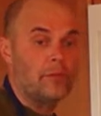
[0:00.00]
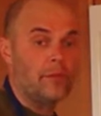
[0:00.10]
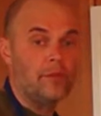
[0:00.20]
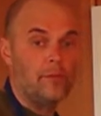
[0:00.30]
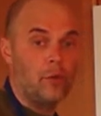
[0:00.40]
with
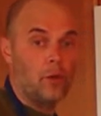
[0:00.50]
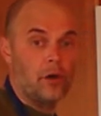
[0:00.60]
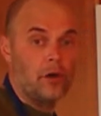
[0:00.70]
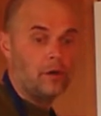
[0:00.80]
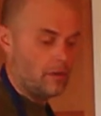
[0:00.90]
the pork
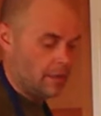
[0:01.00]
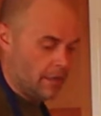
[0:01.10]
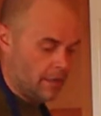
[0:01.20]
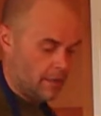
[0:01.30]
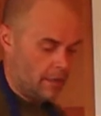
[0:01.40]
heart
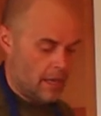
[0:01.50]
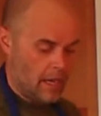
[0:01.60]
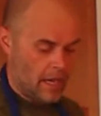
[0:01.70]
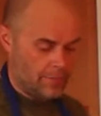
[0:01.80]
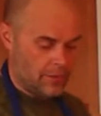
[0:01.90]
in it,
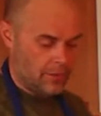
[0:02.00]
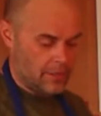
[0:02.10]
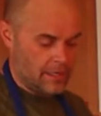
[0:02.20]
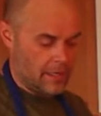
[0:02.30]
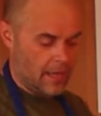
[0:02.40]
I'm going
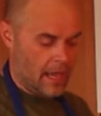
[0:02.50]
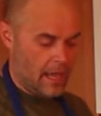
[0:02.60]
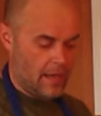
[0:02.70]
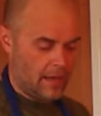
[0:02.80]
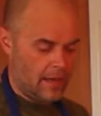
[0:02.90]
to
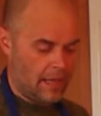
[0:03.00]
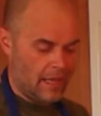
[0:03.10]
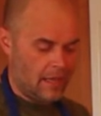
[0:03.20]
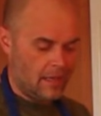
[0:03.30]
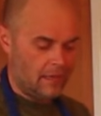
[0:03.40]
add
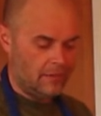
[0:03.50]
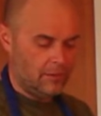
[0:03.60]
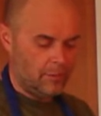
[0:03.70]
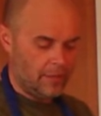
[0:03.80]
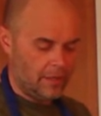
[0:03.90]
a
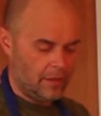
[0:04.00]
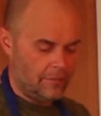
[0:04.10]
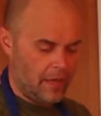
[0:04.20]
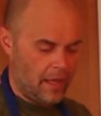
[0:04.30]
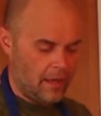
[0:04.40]
little bit of
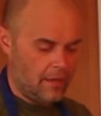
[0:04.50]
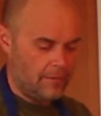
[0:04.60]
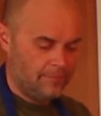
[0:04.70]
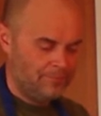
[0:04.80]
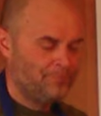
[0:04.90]

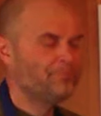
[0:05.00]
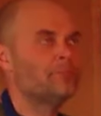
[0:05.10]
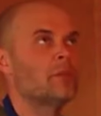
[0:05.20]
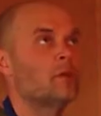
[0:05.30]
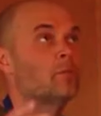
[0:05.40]

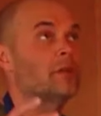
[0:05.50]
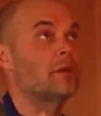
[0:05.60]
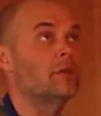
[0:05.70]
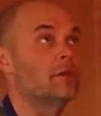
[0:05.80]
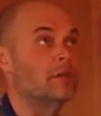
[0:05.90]
what they
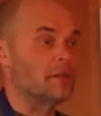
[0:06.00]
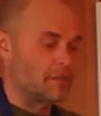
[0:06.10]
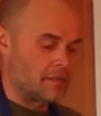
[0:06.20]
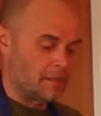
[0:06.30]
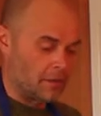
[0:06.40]
call a
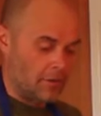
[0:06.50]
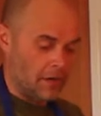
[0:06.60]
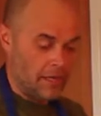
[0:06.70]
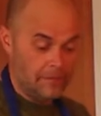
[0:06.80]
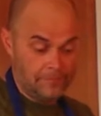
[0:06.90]

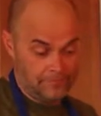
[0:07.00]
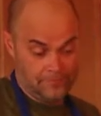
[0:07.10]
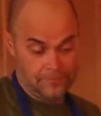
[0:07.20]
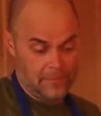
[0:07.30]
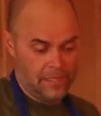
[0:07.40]
slurry
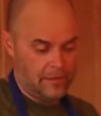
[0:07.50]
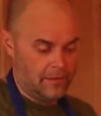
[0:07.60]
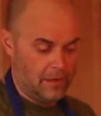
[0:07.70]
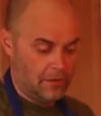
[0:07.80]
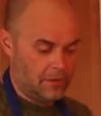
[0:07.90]
in
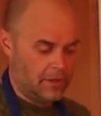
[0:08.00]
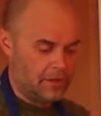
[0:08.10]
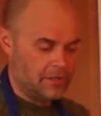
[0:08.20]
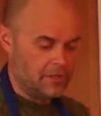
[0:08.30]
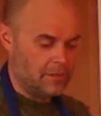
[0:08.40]

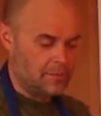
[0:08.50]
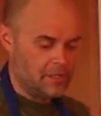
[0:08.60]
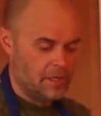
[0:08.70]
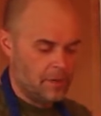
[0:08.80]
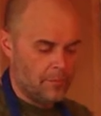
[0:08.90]
culinary
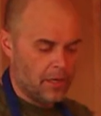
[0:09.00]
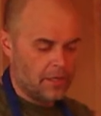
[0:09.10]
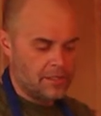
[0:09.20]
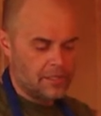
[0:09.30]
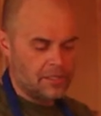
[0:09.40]
terms,
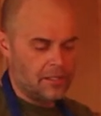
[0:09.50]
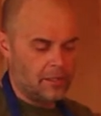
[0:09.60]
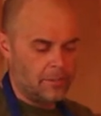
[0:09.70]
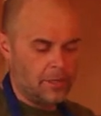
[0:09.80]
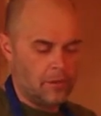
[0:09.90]
but it's just a
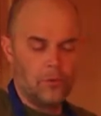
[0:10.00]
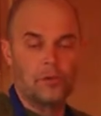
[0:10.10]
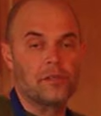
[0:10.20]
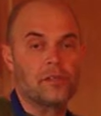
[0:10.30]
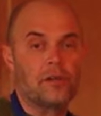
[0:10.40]
little bit of
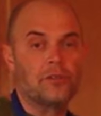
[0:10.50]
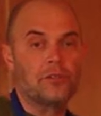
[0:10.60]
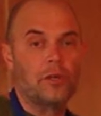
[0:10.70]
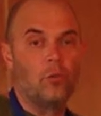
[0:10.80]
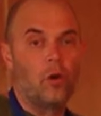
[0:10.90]

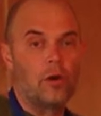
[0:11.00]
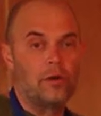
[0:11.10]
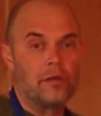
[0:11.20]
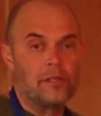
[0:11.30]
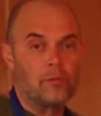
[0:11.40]
cornstarch and
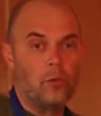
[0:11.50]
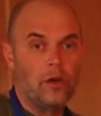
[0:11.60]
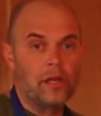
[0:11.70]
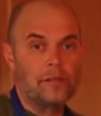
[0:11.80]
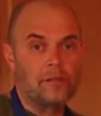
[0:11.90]
water. It's 1
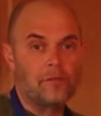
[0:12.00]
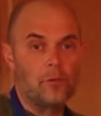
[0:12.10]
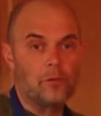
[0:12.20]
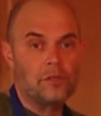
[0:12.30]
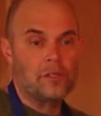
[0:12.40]
ounce of
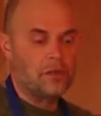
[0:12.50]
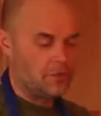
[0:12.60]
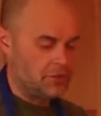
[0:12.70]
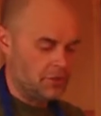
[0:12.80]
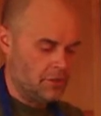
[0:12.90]

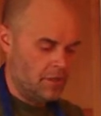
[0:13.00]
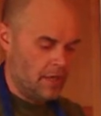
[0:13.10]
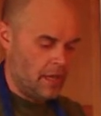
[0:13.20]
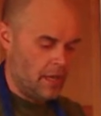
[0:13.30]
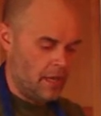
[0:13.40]
cornstarch
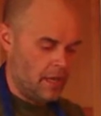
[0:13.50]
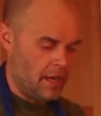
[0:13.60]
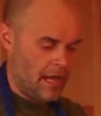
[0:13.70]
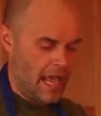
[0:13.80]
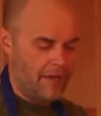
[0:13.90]

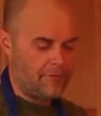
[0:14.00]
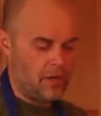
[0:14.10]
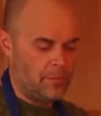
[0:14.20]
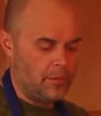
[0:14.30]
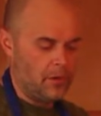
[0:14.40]
and 1/2
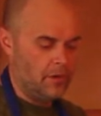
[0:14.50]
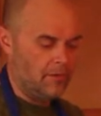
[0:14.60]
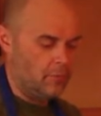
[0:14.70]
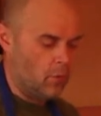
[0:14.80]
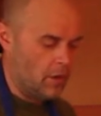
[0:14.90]
cup
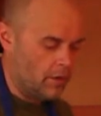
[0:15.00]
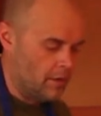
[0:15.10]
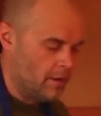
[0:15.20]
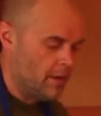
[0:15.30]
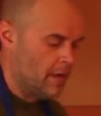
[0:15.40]
of water.